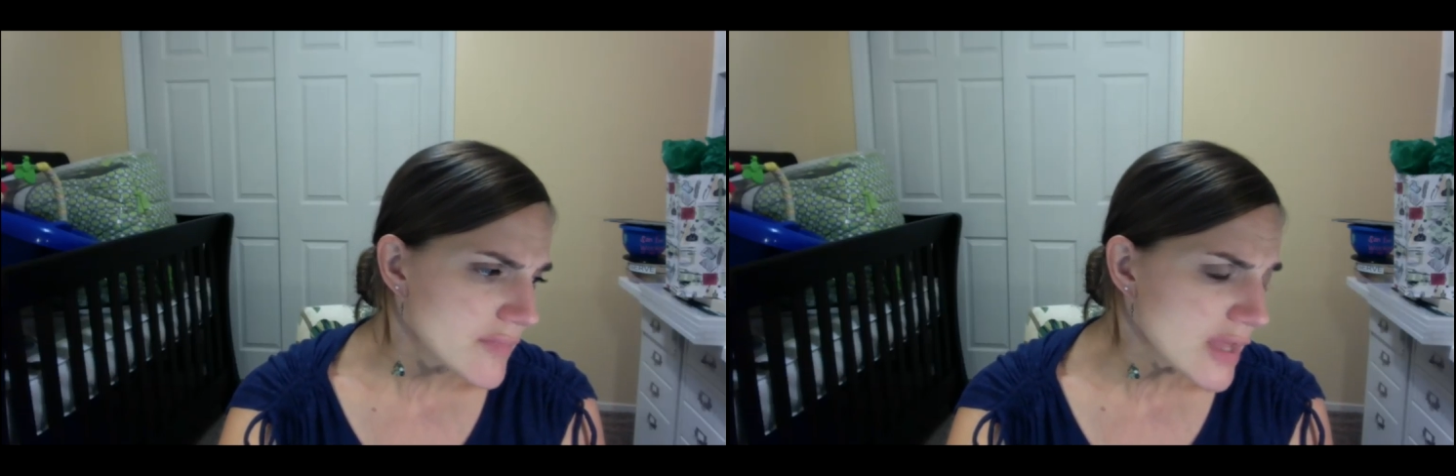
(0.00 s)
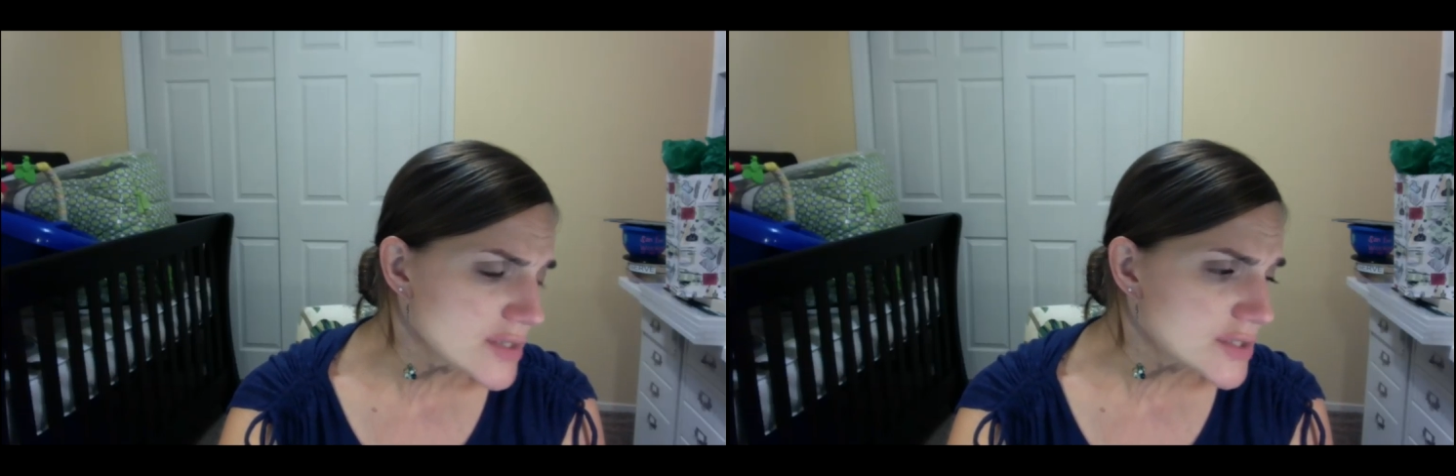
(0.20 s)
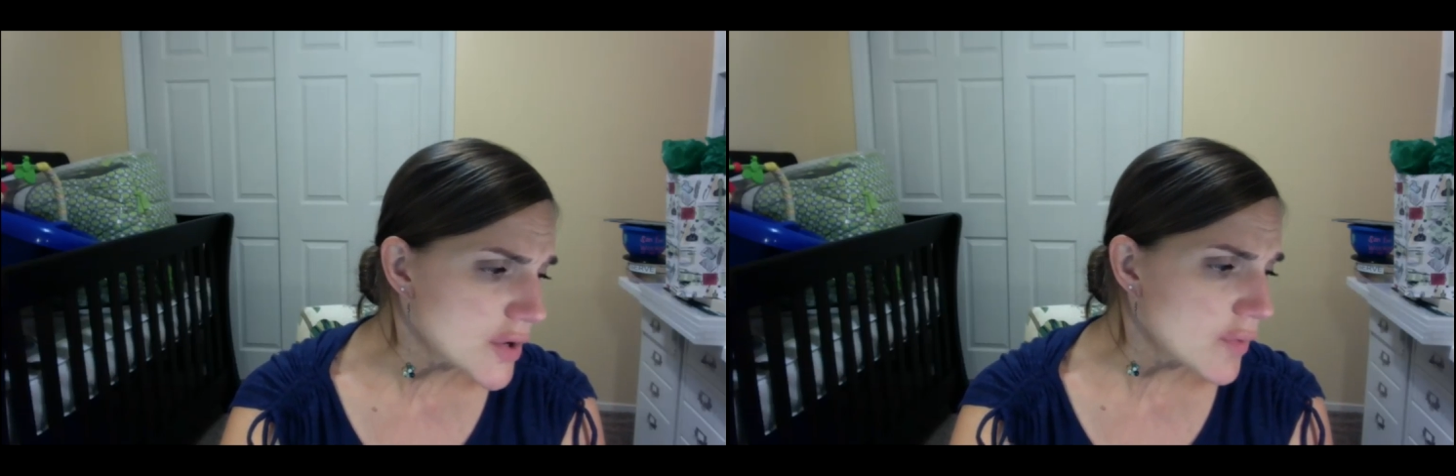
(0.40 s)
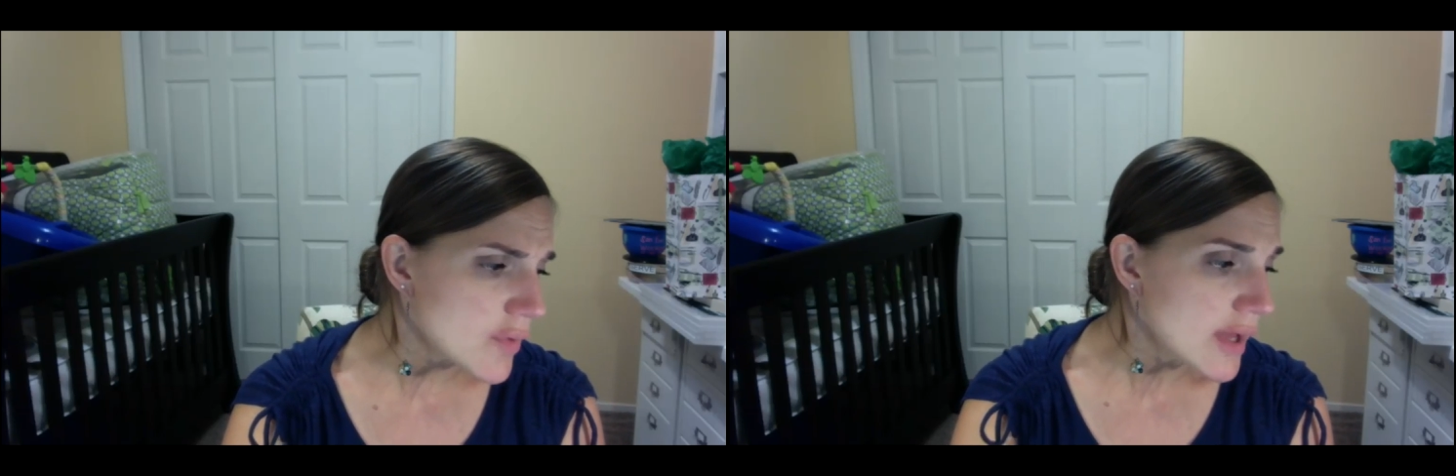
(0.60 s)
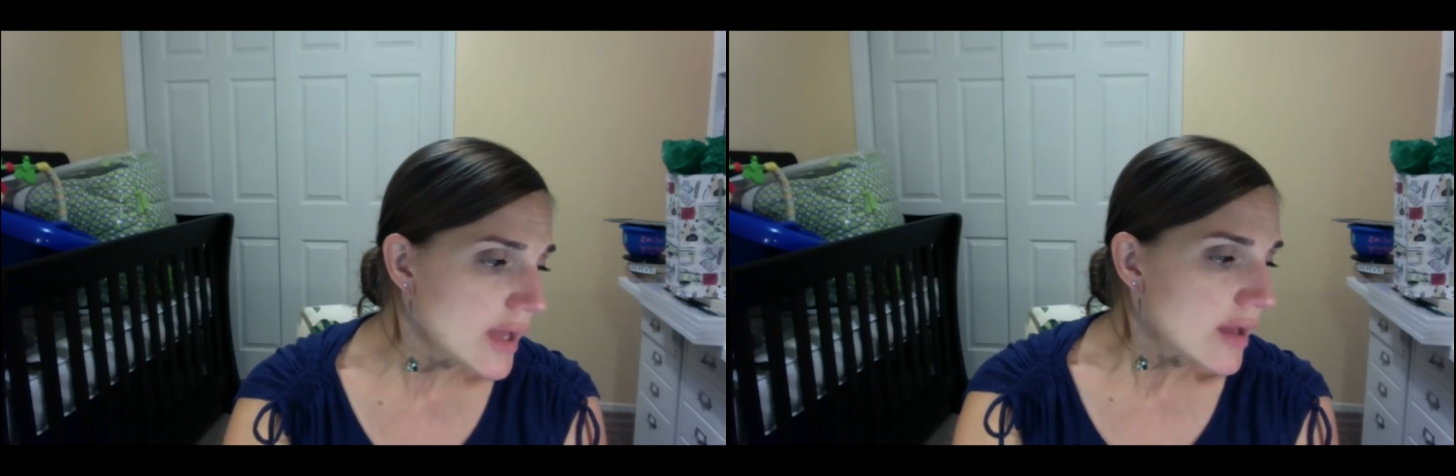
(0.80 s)
So
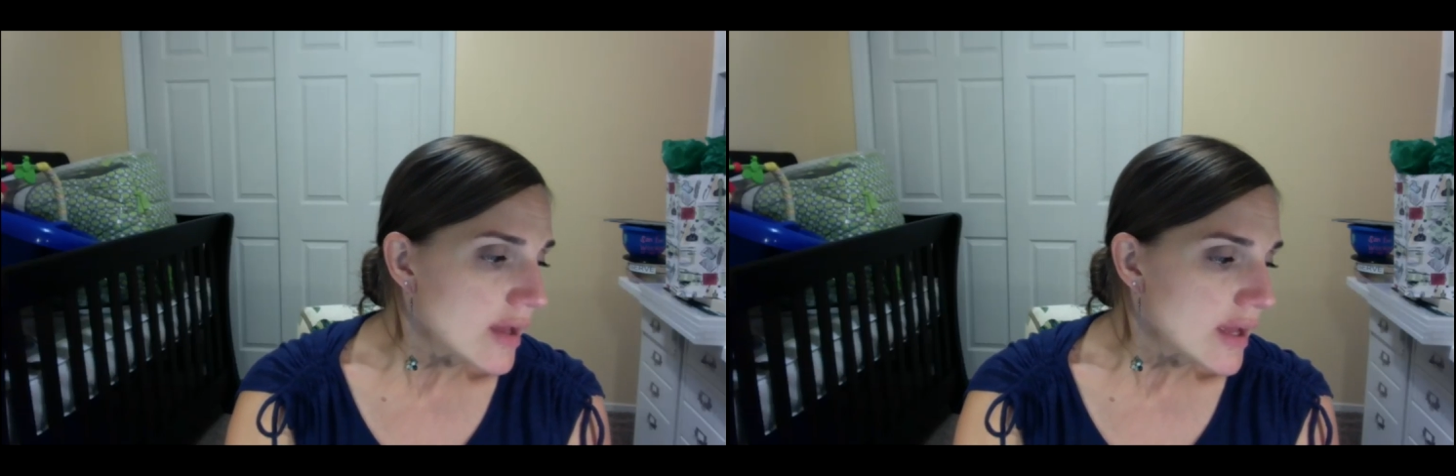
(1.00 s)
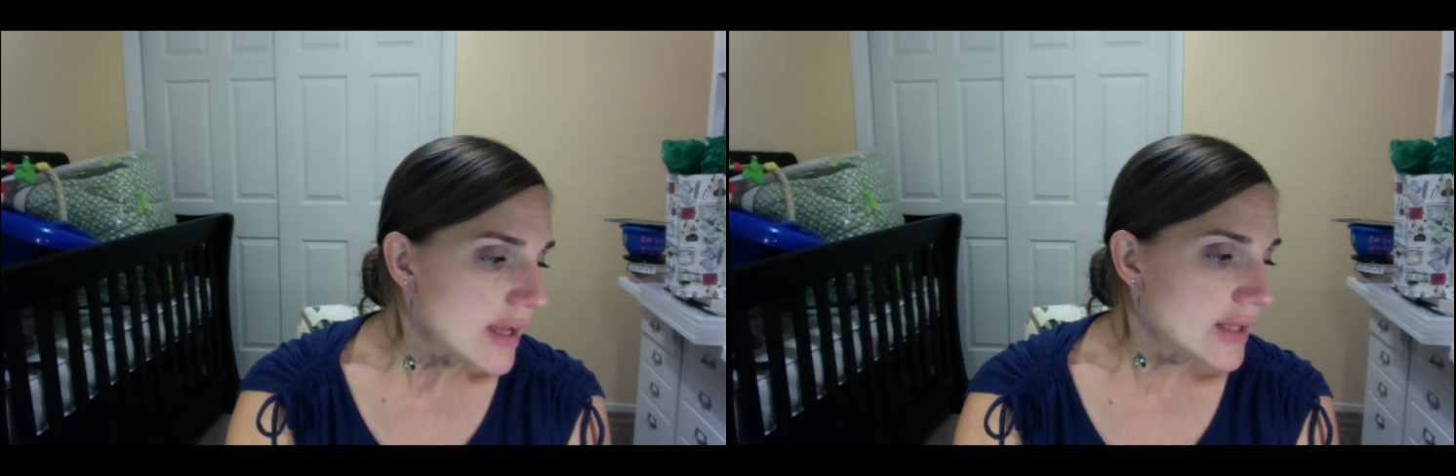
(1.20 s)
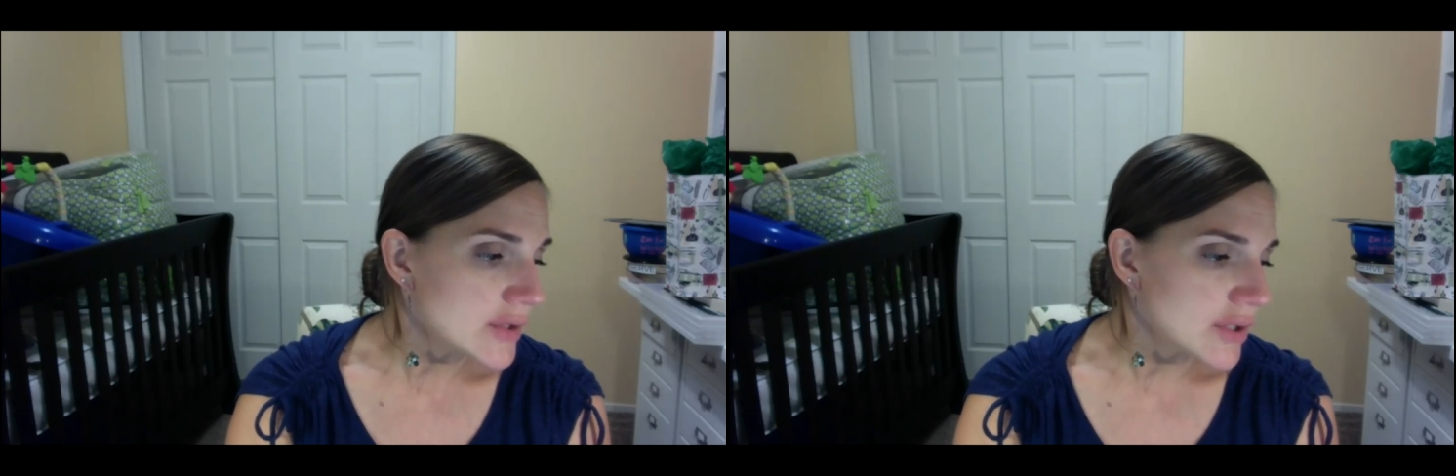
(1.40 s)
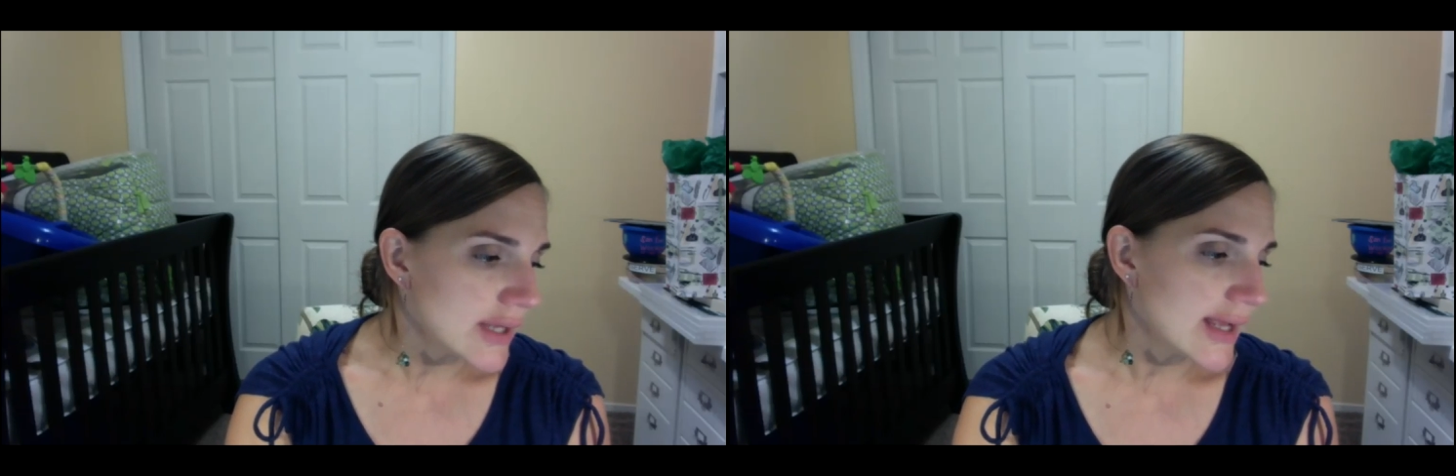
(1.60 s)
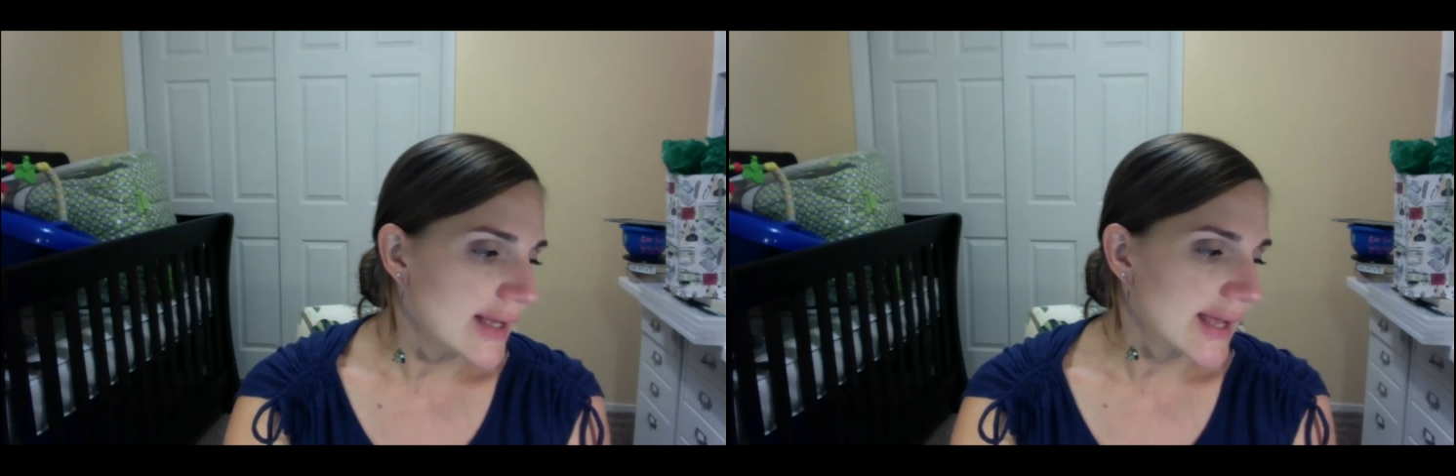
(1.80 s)
in
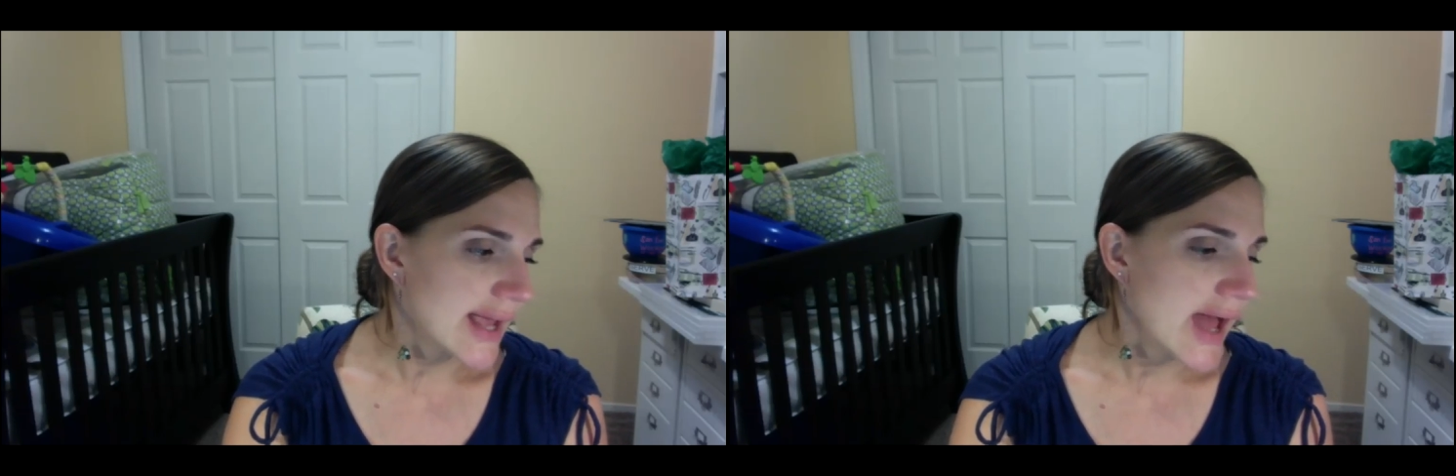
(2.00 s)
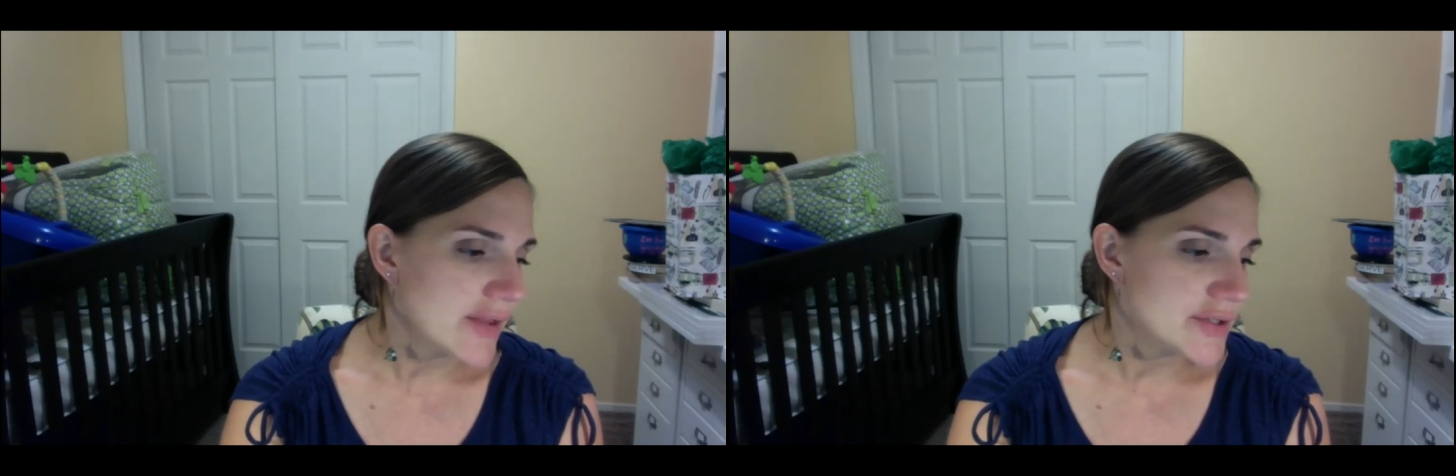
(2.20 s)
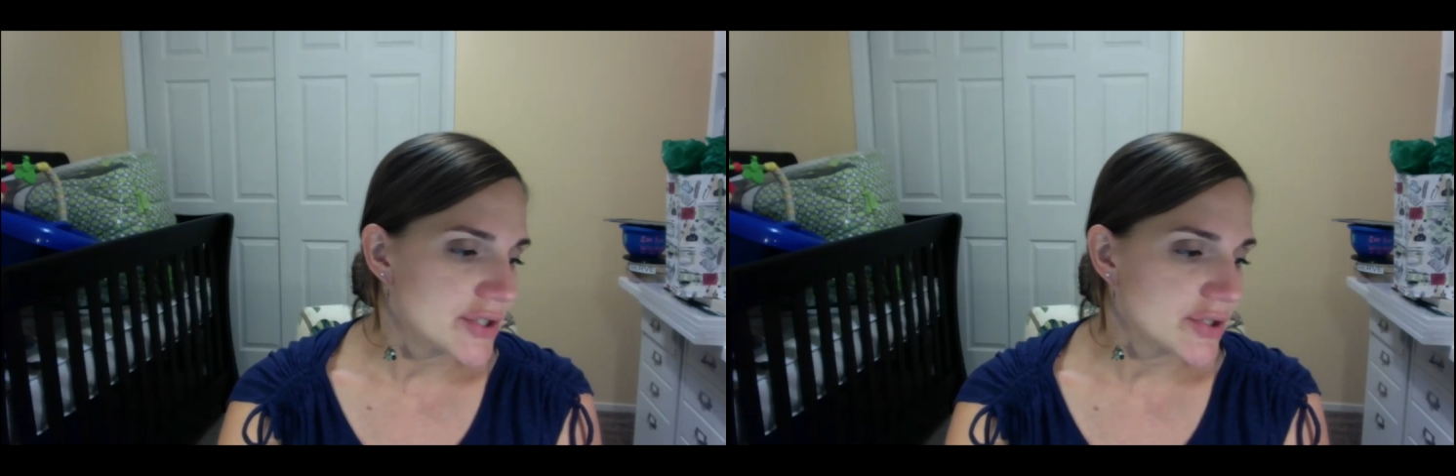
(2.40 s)
looking at the calendar,